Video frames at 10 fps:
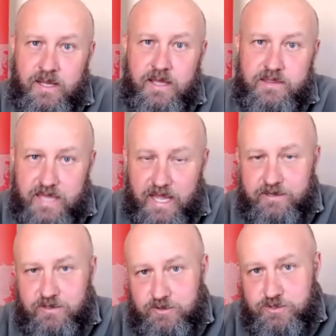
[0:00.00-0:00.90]

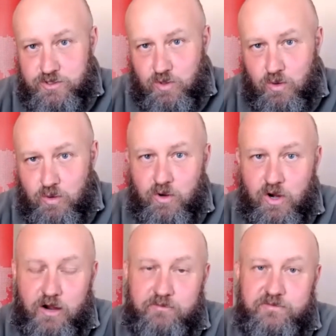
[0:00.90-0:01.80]
than you saw
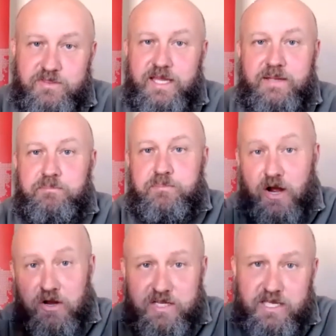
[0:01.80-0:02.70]
of the
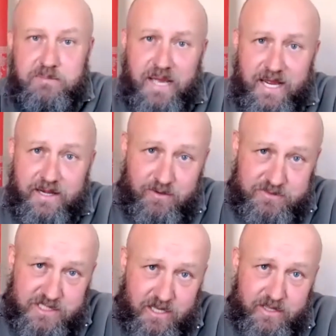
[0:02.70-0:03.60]
bogeyman of
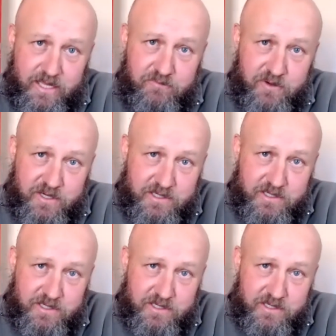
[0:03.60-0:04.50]
South
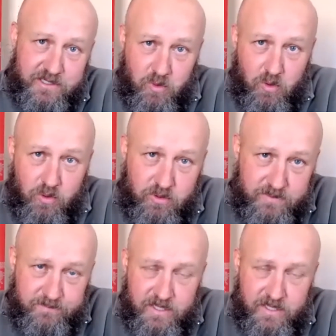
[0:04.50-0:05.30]
Africa's race war.